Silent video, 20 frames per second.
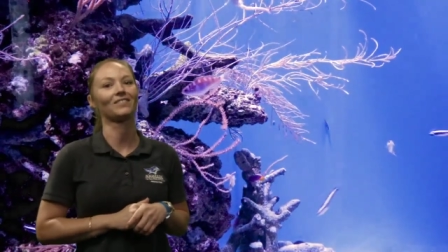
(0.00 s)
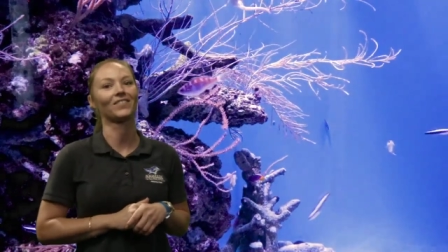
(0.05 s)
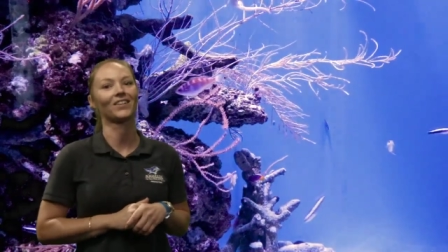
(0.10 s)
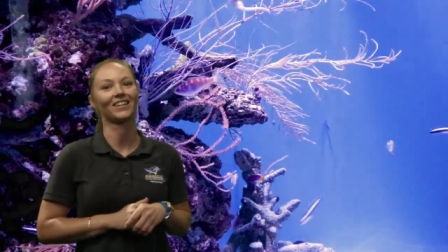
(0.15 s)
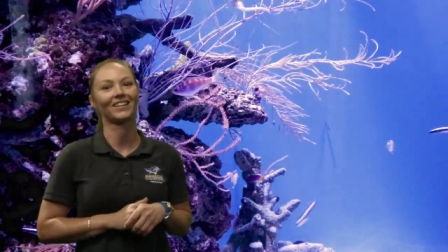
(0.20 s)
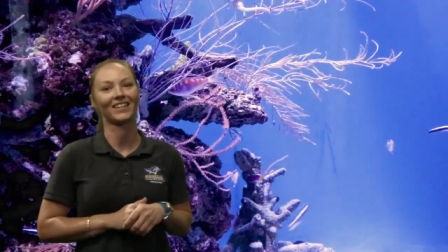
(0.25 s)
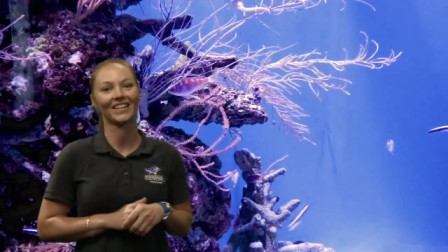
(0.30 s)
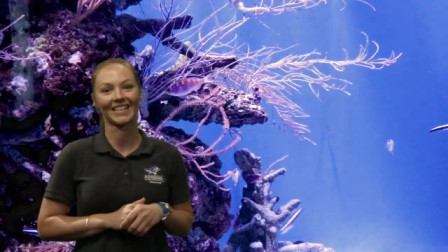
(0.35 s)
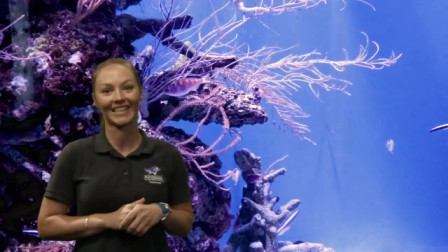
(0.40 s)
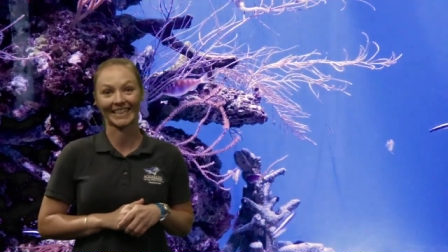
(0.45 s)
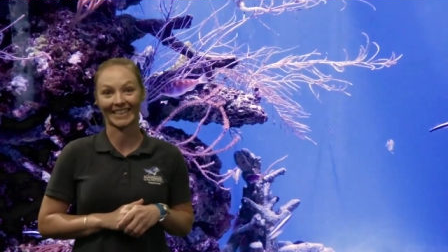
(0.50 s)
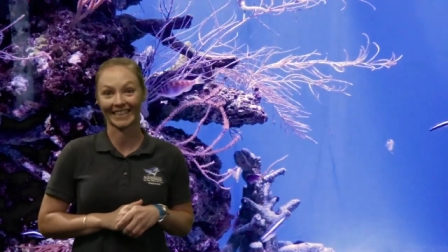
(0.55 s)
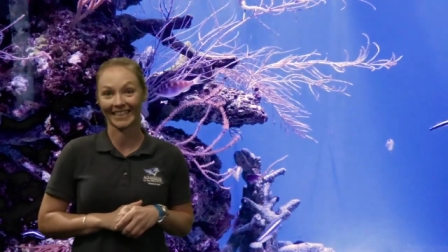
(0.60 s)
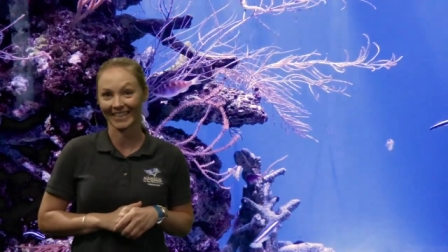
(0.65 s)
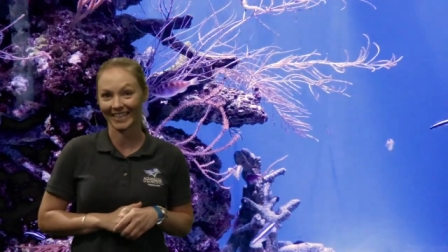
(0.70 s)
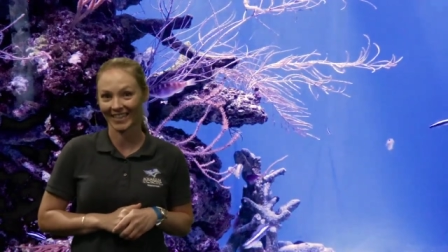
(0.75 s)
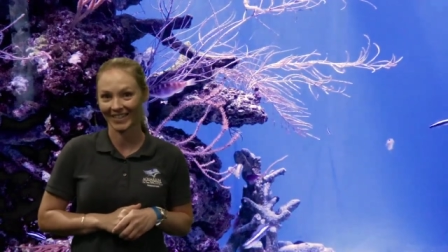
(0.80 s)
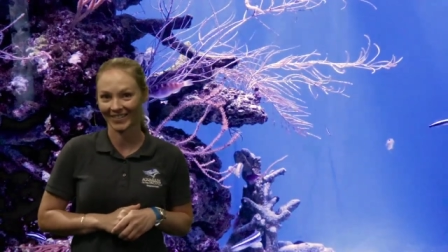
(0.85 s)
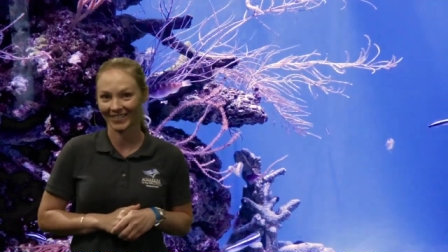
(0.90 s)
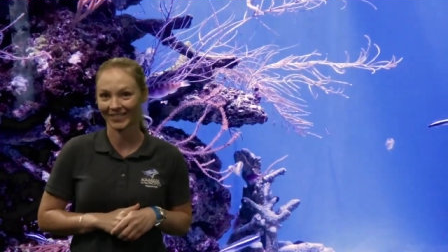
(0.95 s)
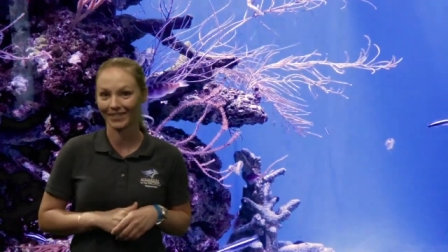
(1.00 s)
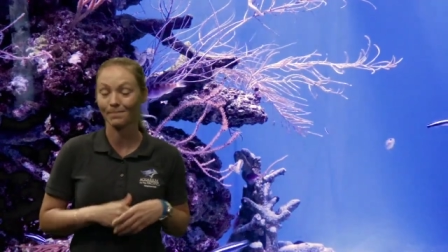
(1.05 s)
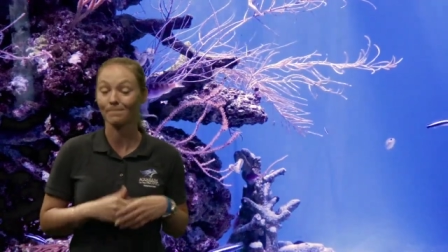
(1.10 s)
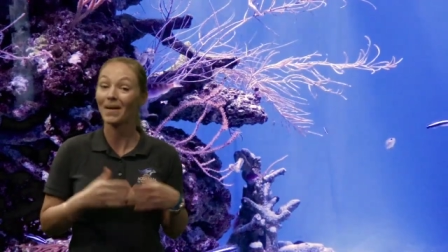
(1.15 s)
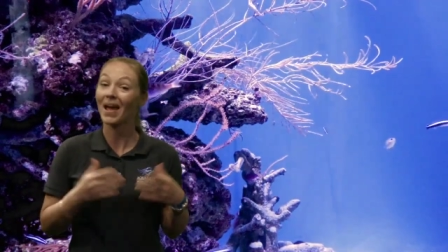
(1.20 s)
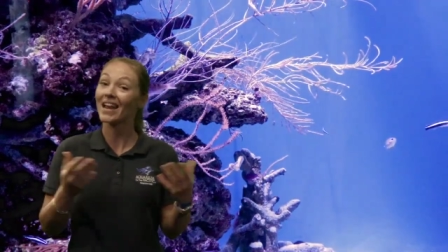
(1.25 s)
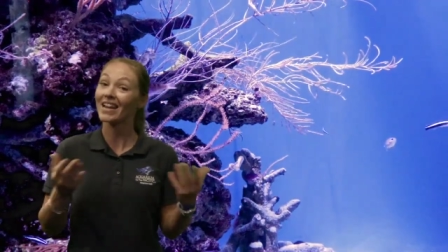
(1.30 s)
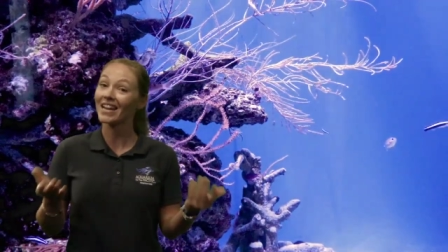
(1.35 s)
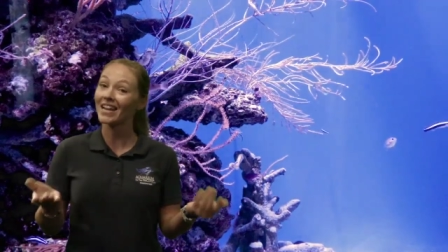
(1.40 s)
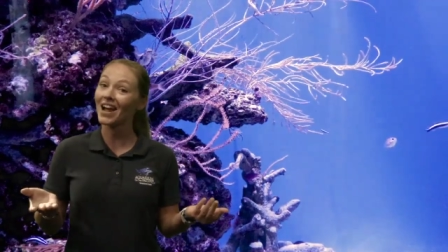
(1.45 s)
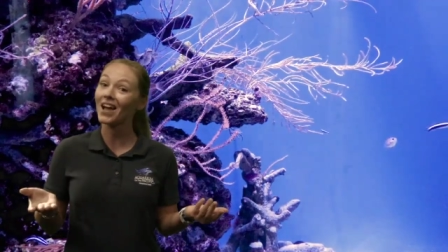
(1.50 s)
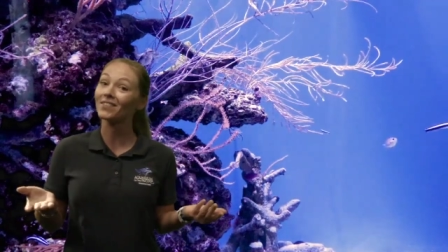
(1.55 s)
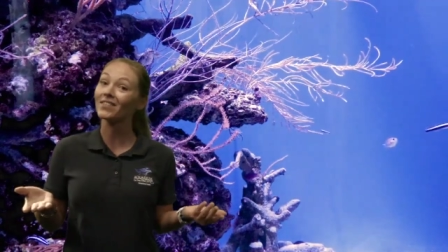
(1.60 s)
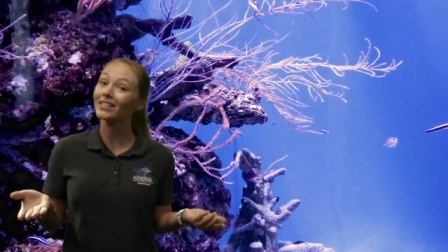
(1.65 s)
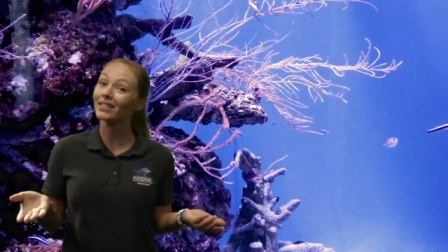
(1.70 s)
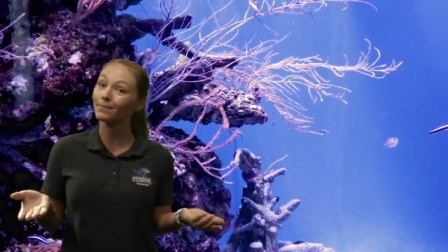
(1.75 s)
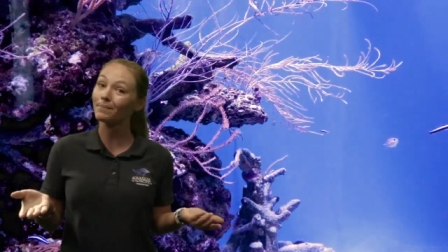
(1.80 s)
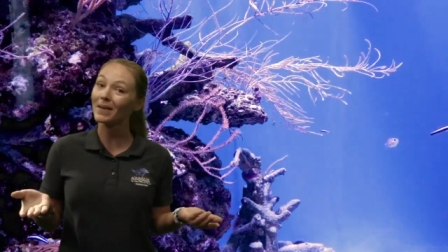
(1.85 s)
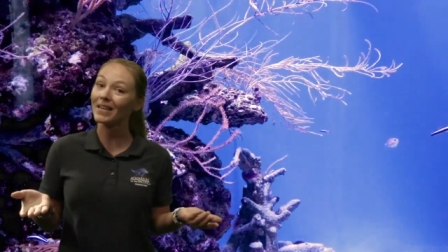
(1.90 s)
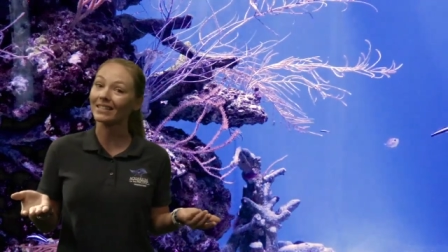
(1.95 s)
very slow, depending on
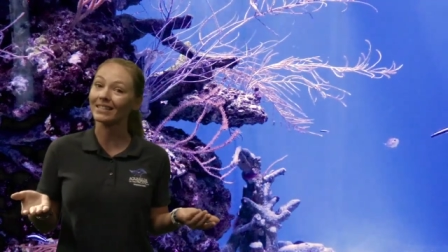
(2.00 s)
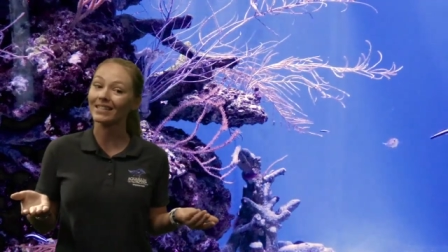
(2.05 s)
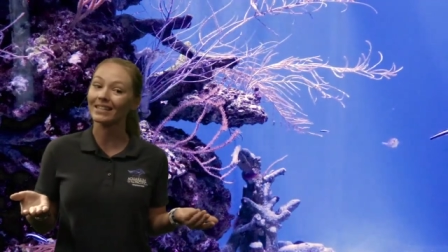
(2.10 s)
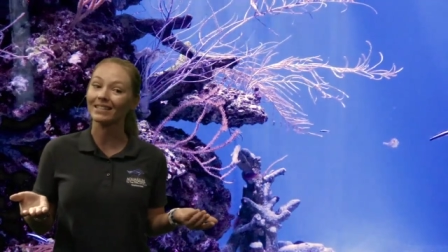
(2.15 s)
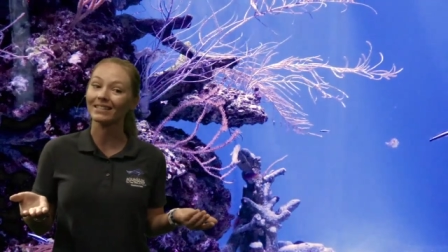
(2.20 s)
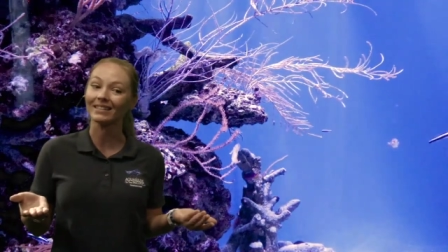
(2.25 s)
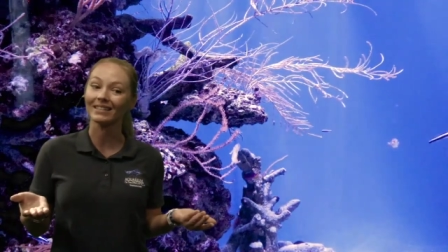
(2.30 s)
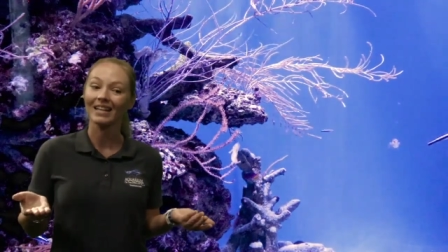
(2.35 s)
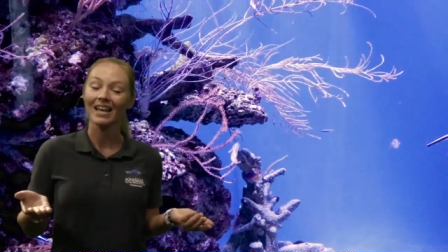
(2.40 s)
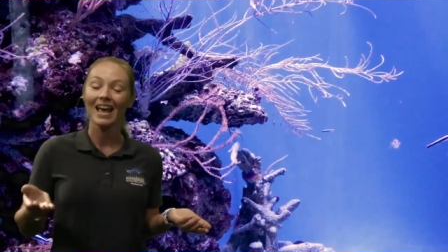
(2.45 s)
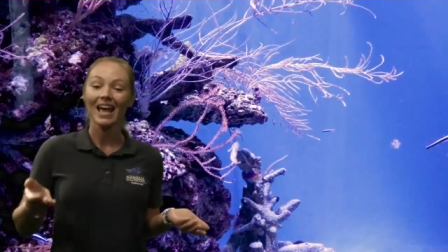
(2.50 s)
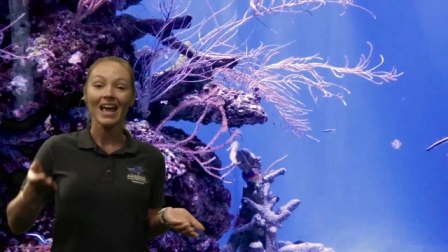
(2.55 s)
the species,